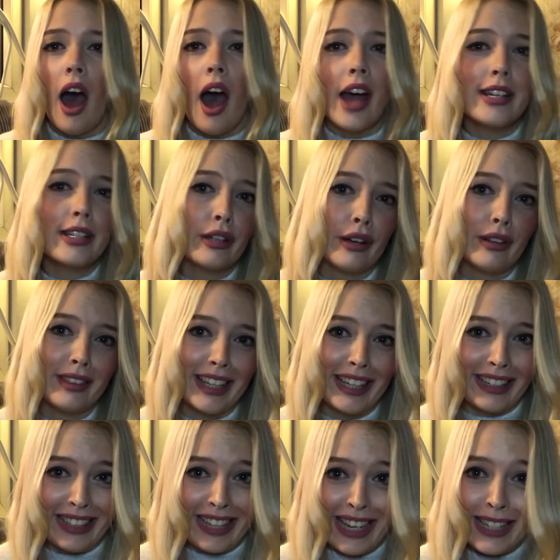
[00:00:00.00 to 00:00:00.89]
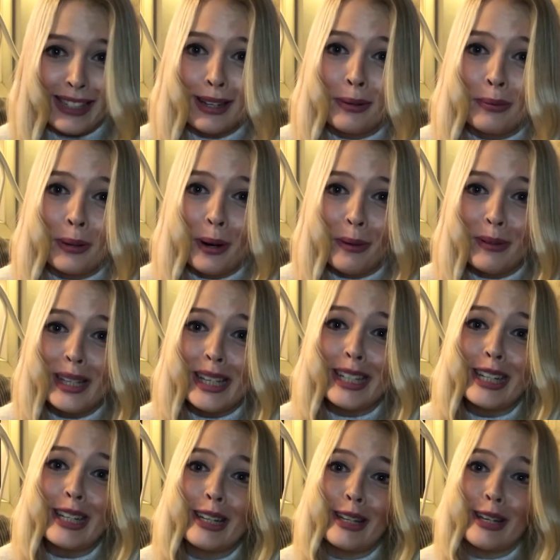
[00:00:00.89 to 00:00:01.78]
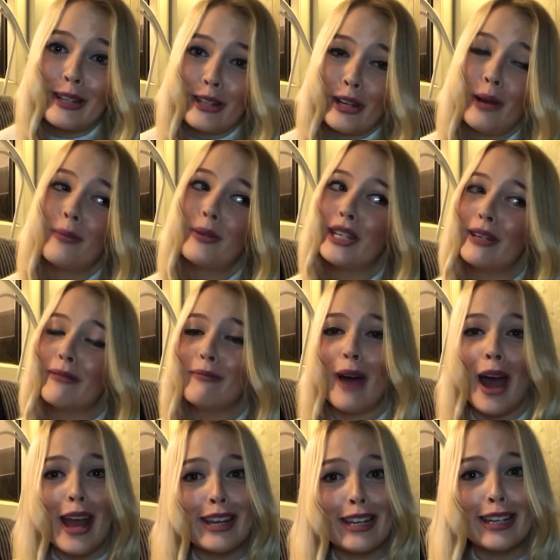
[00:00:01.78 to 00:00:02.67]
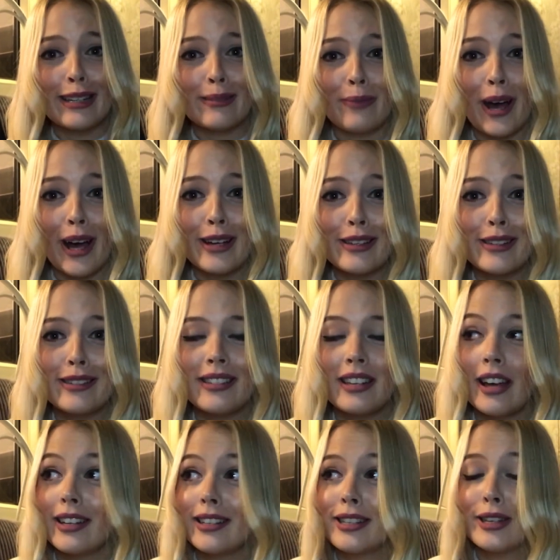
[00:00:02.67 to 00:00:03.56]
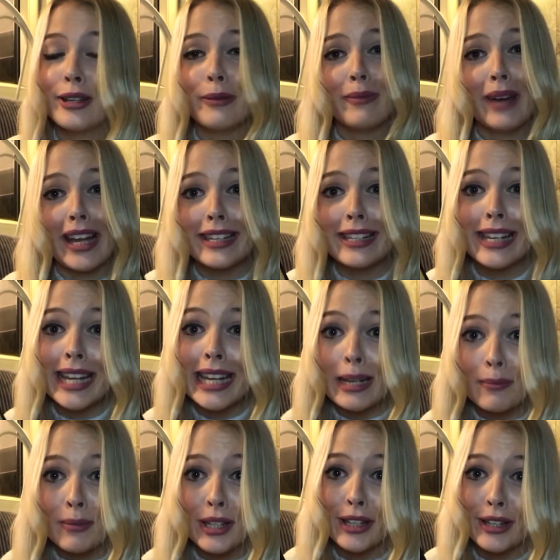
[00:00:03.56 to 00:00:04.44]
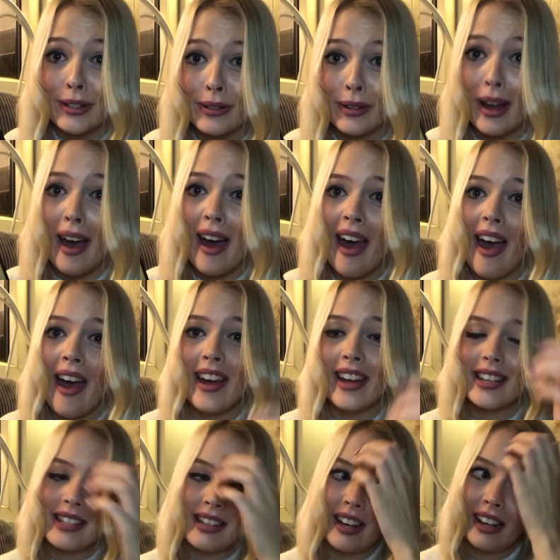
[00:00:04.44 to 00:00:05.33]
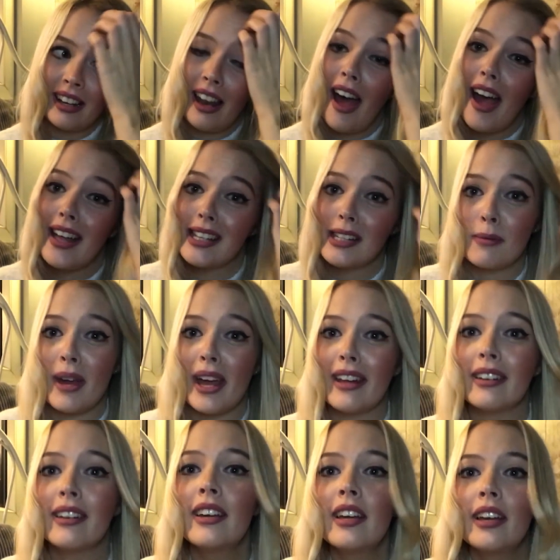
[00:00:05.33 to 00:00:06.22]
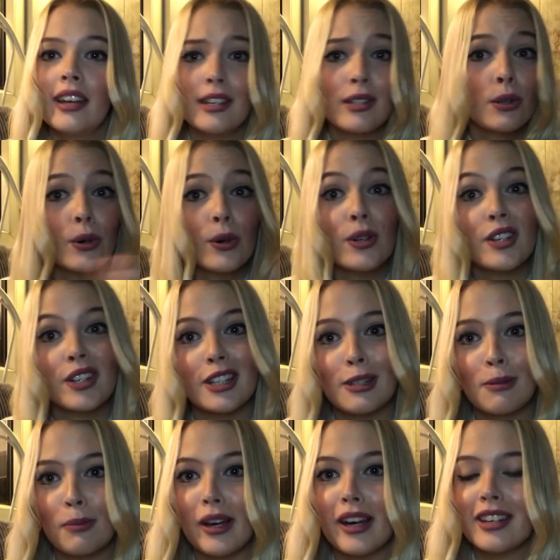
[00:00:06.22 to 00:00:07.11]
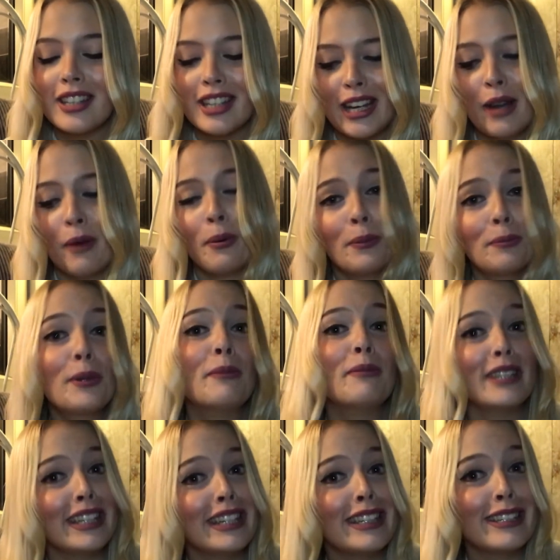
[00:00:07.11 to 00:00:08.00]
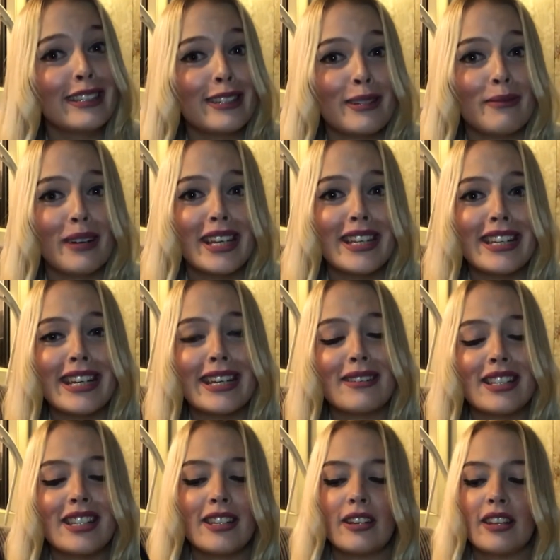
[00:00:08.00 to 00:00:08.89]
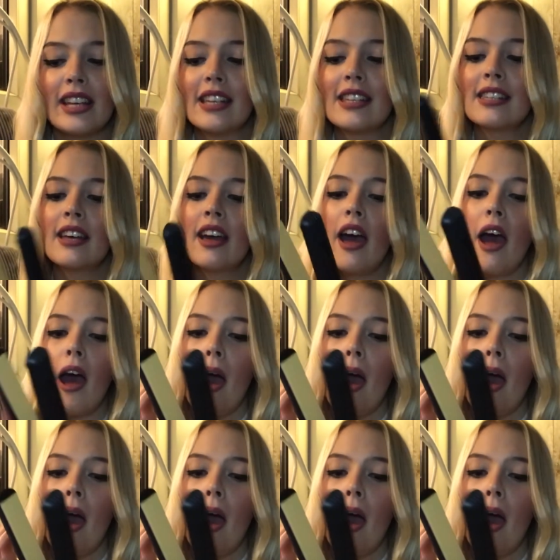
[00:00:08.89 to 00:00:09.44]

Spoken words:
I don't think these would probably do the job. She might need about a 2-man team to do her hair. It's like a lion's mane. It's gorgeous, but she would probably need a 2-man team to do this.